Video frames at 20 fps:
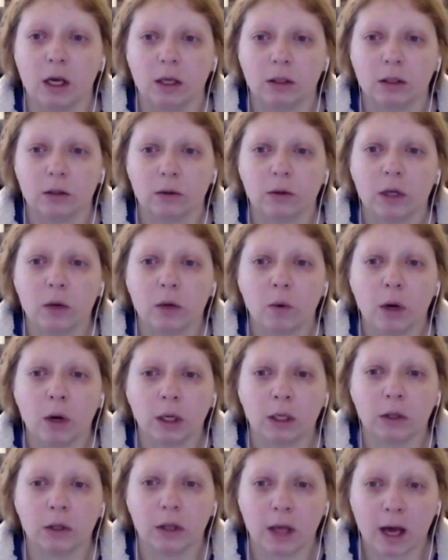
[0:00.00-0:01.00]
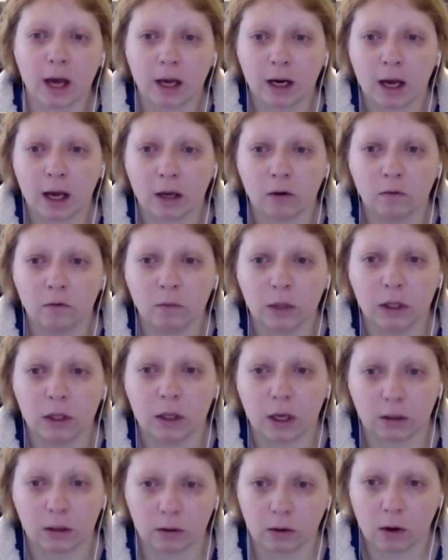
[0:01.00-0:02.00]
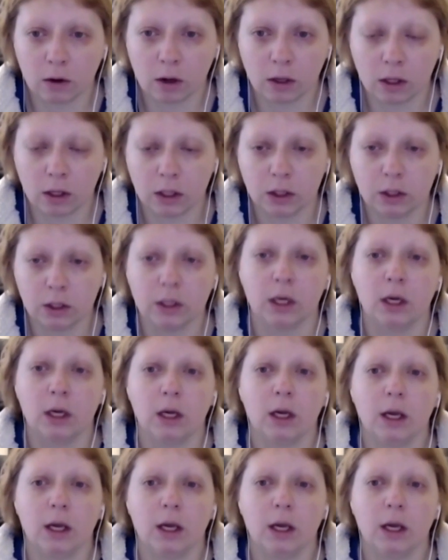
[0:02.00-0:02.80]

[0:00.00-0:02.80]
So they wanted that out of me, that knowledge.